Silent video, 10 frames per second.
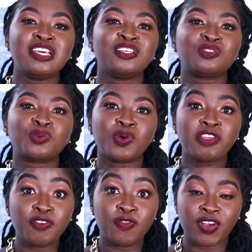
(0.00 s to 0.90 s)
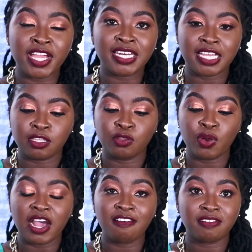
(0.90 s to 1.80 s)
So if you find like you
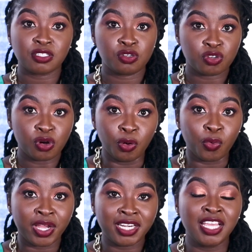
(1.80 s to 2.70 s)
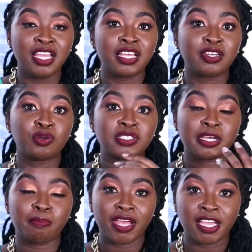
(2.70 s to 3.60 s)
have a strong one, don't
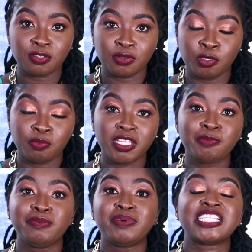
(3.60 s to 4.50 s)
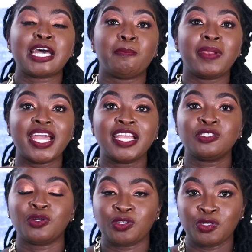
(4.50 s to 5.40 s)
apply it on your baby, but apply
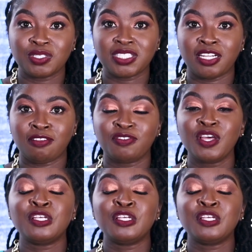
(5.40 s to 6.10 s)
it on yourself.